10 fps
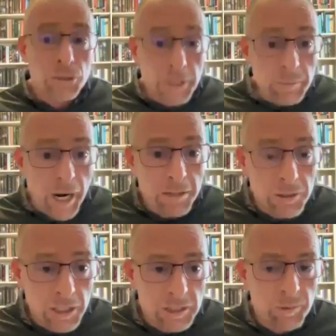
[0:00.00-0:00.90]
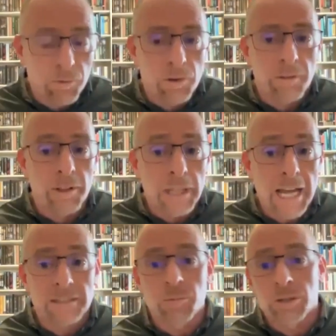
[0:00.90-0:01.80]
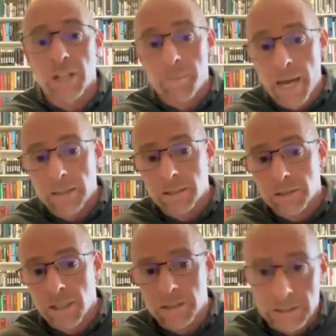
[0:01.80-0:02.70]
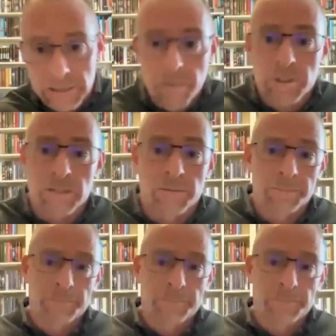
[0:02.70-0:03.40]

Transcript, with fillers: three minor judges before the last and most climactic judge, Samson.